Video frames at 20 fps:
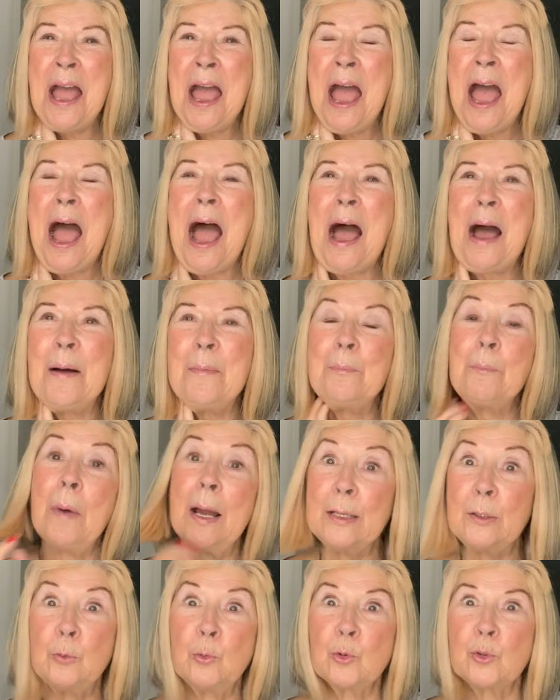
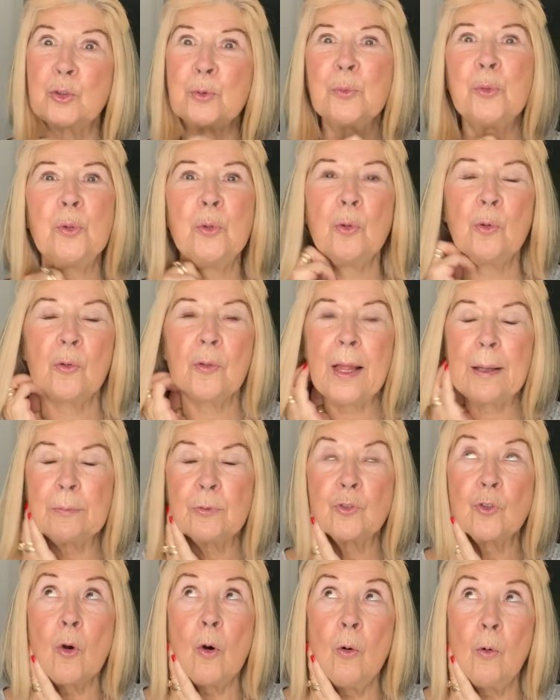My autumn haul, that
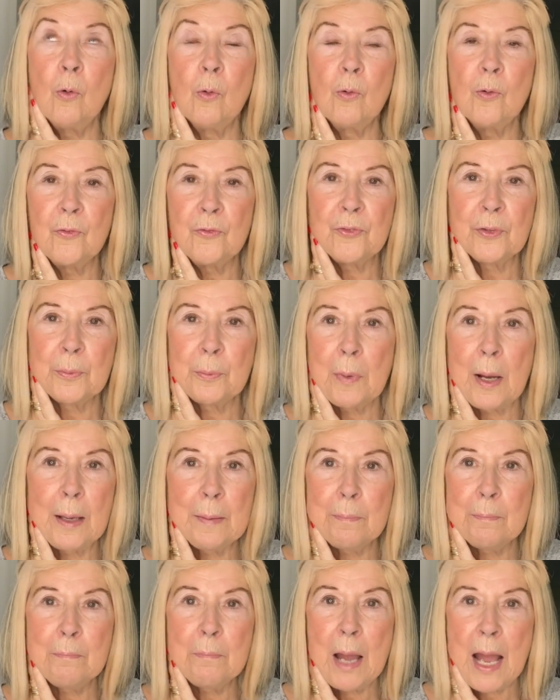was all from my
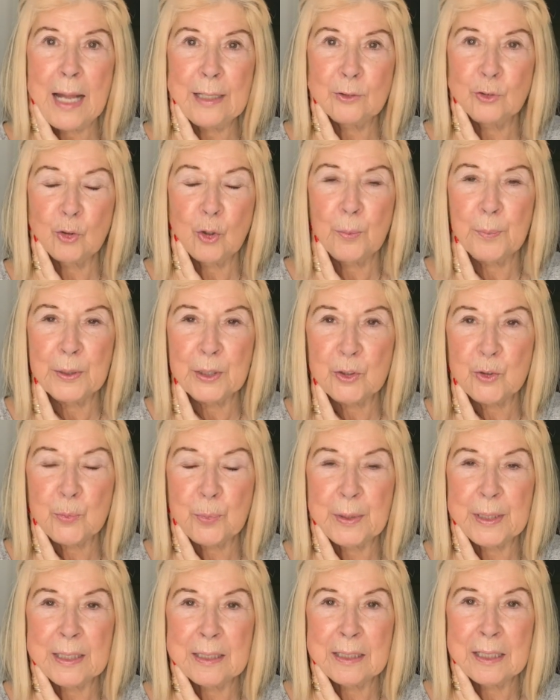mad shopping
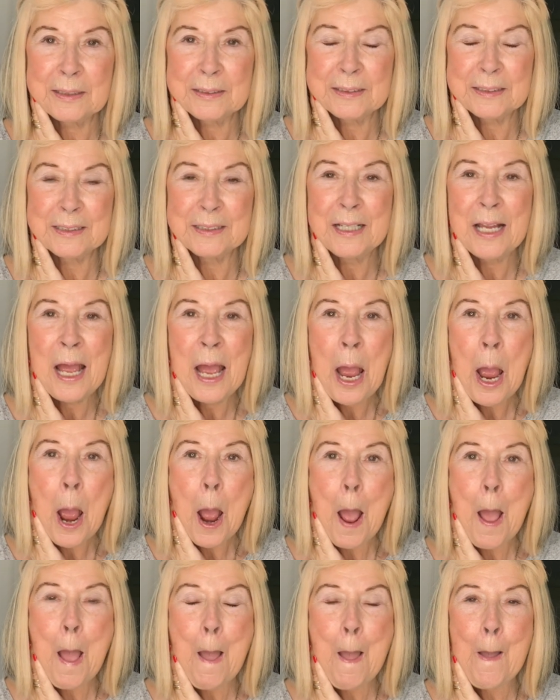spree in London.
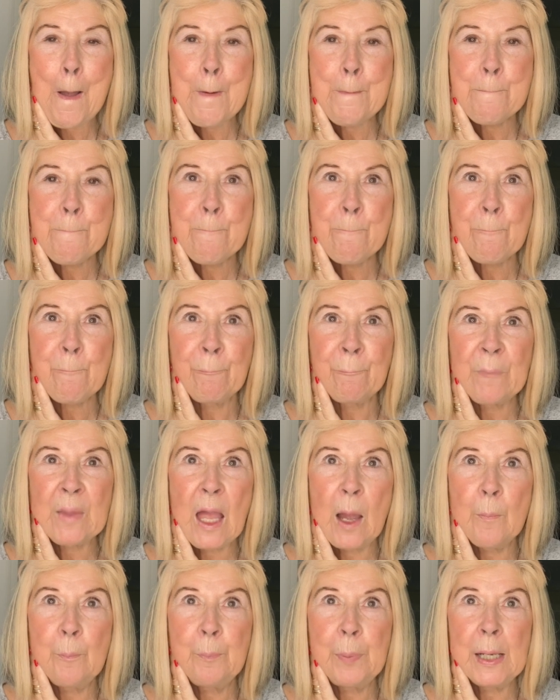
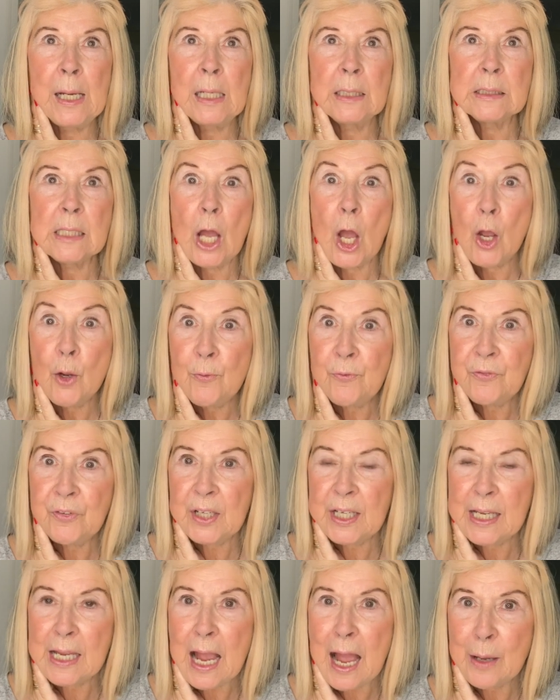But
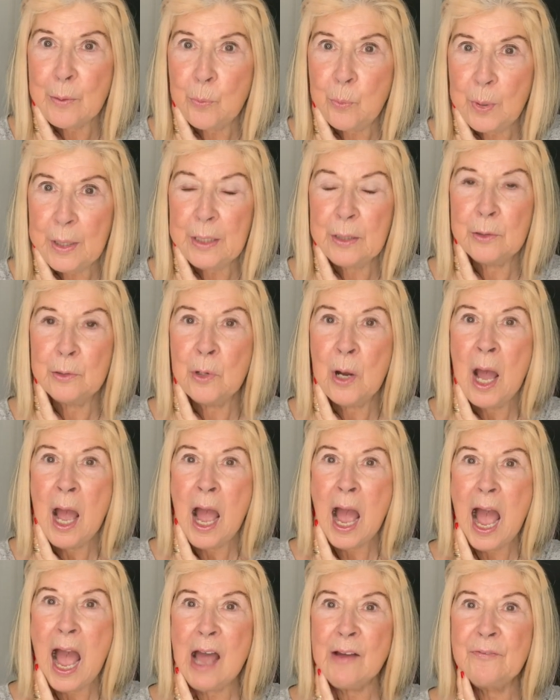hopefully I will
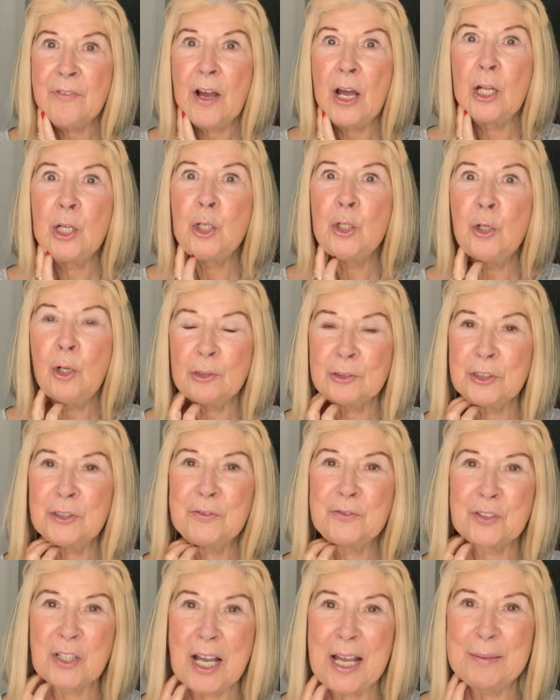have a lot
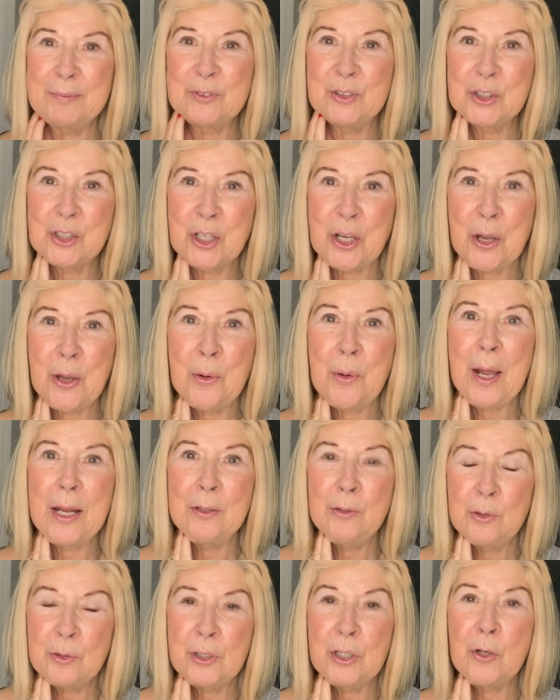of time to go and
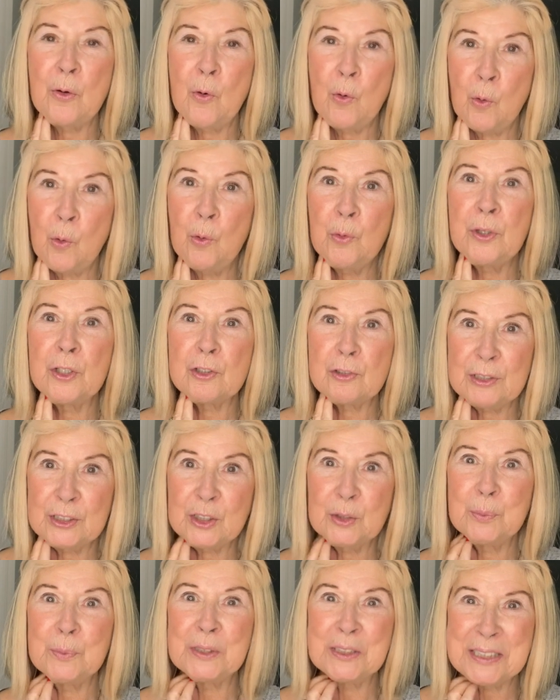look at all the
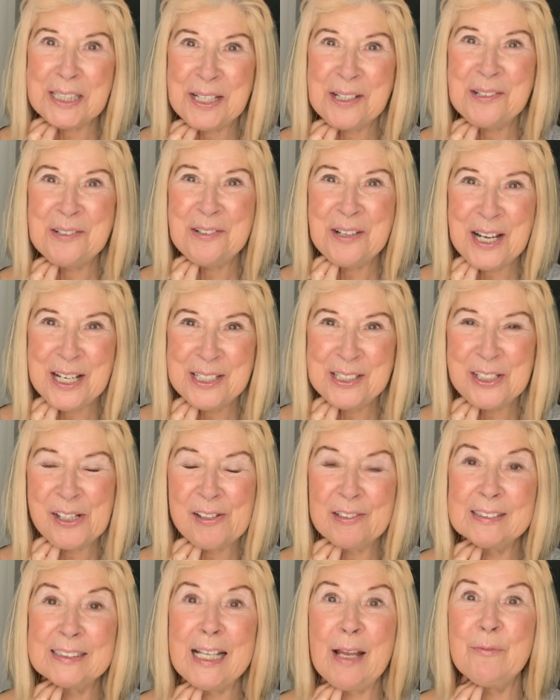Christmas
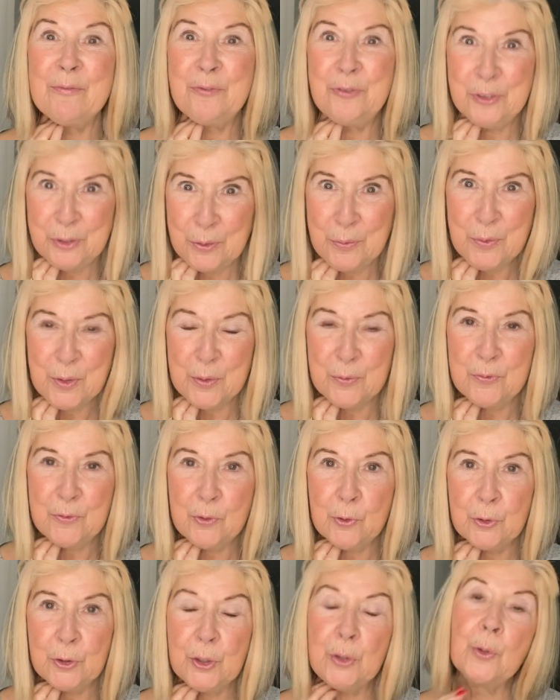decorations and film them
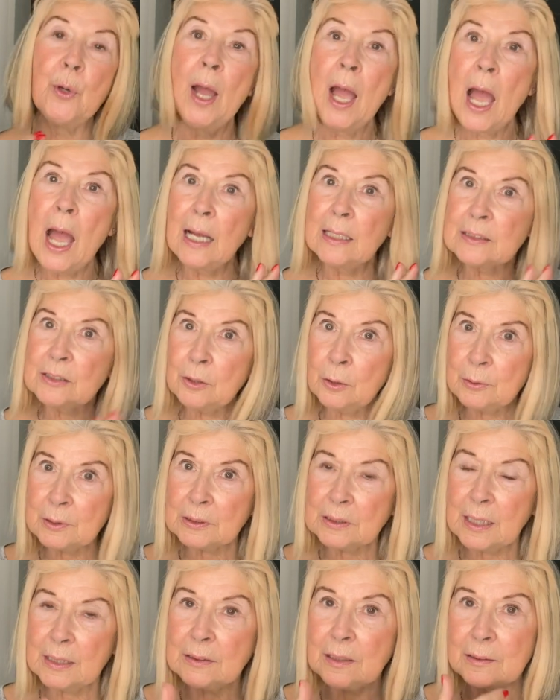for you, as long
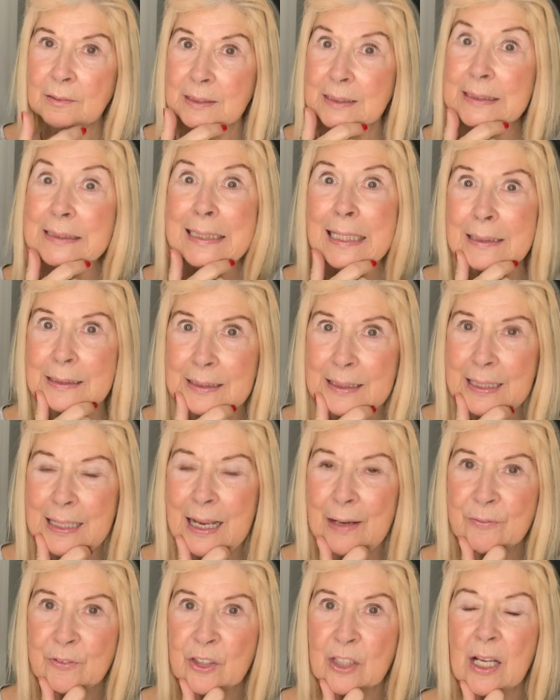as I don't suddenly
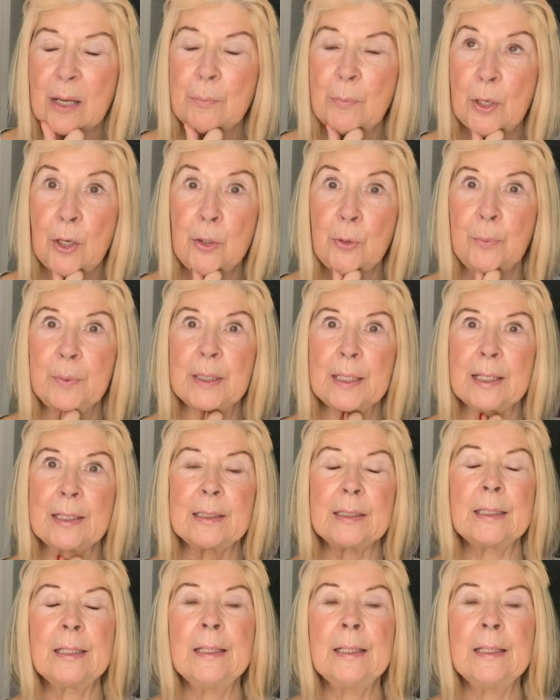have to come home again.